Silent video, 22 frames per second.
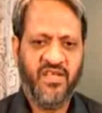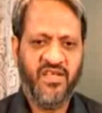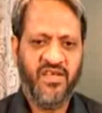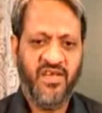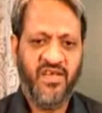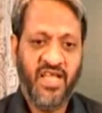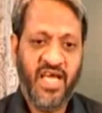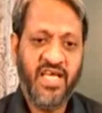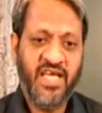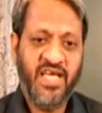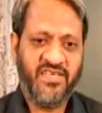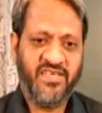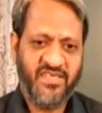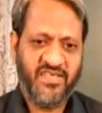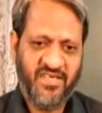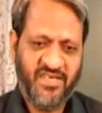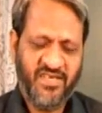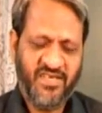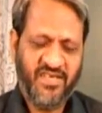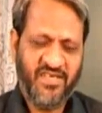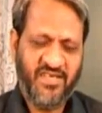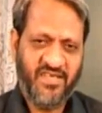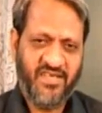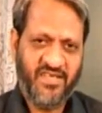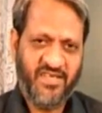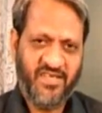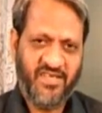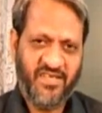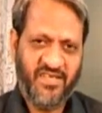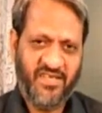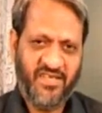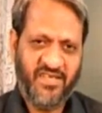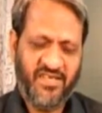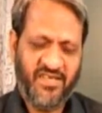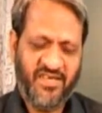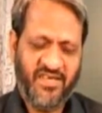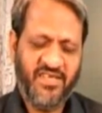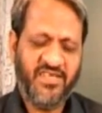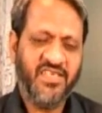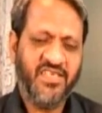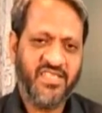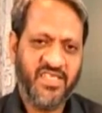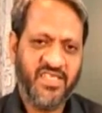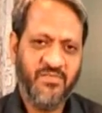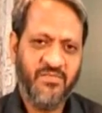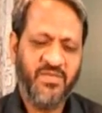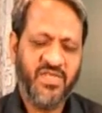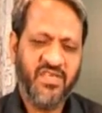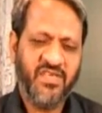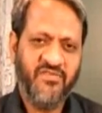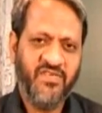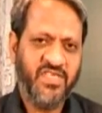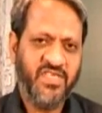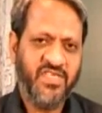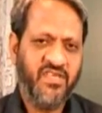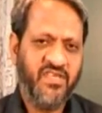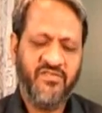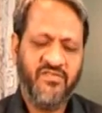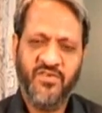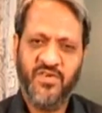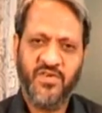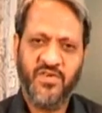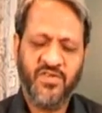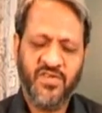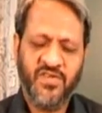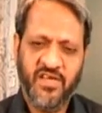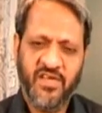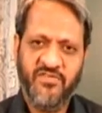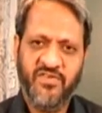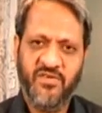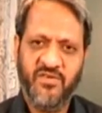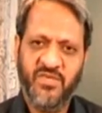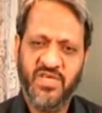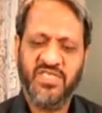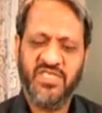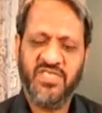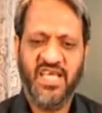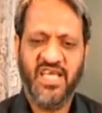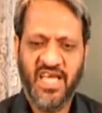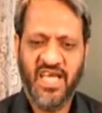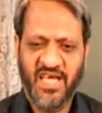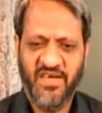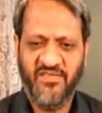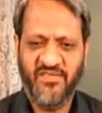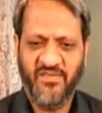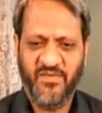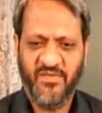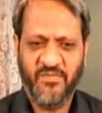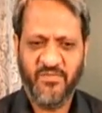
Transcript: light it is something which the photographer must have